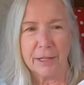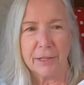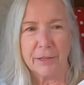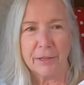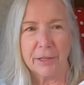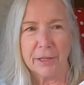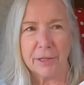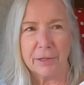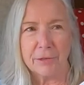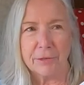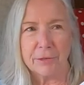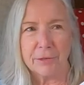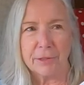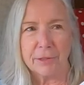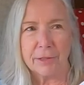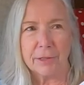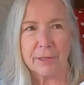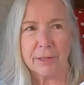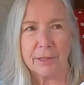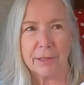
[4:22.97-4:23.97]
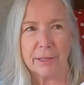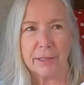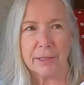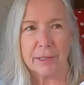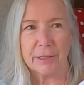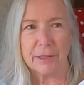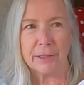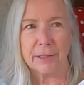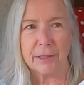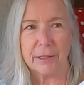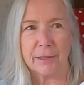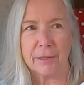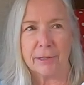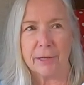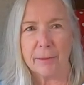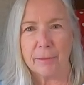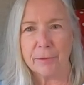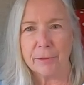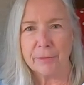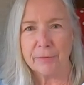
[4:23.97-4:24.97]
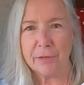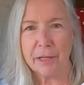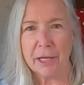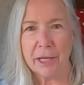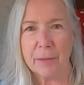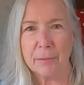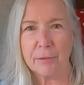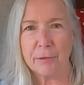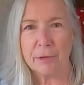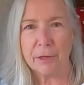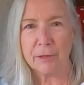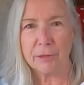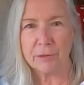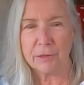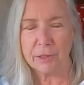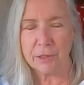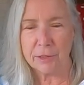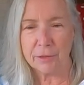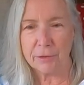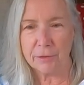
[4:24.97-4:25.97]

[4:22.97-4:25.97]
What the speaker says: There's a couple of campgrounds there.